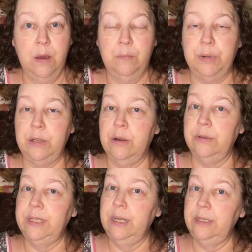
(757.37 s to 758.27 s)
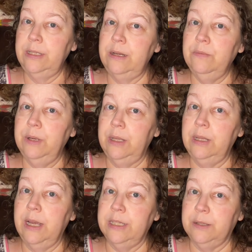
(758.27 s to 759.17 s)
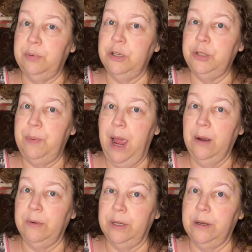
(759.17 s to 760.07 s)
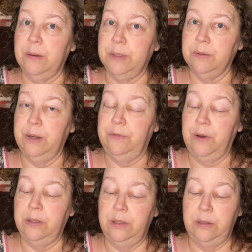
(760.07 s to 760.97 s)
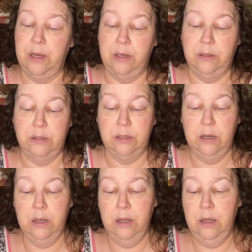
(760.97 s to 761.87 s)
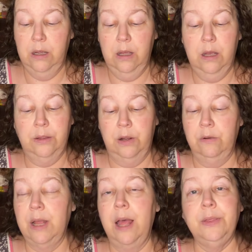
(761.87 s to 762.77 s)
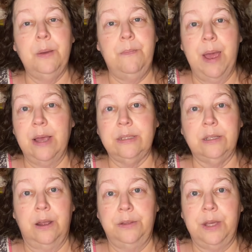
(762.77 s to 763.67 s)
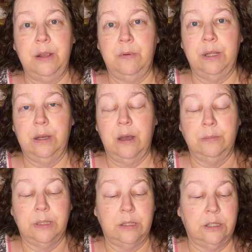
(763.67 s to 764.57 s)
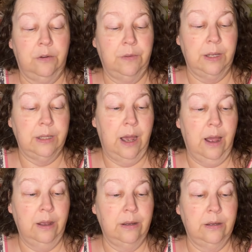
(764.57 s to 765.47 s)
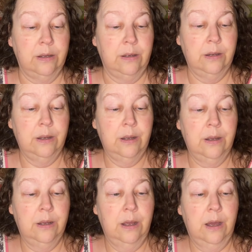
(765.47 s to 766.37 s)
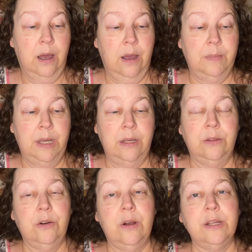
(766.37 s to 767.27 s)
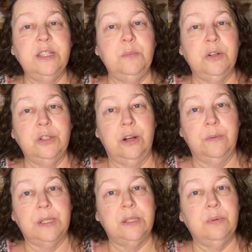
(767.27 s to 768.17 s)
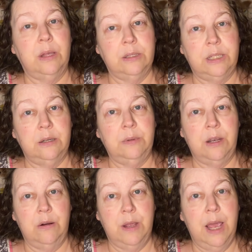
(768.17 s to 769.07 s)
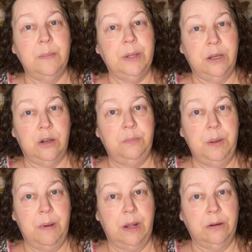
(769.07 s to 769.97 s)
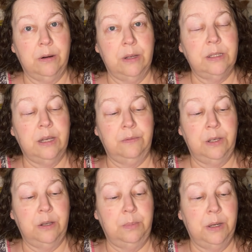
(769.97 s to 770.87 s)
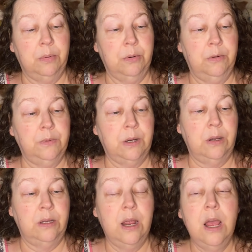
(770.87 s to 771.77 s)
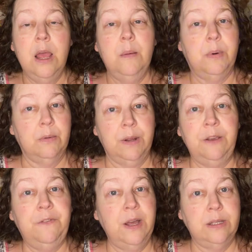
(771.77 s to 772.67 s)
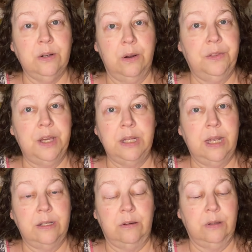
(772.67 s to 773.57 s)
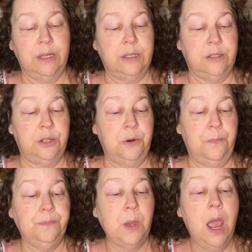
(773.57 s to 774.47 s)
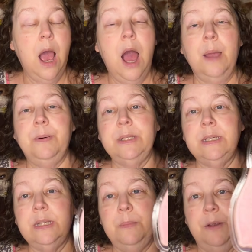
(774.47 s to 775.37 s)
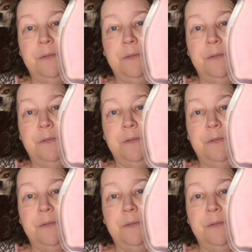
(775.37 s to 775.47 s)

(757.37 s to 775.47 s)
but you know, Scentsy really likes to push back when it comes to refunding things. They're not the best, I think, when it comes to stuff like that. I mean, their customer service is relatively okay, but it could be better. It definitely could be improved on. But refunds are a thing they don't like to do. I put this in my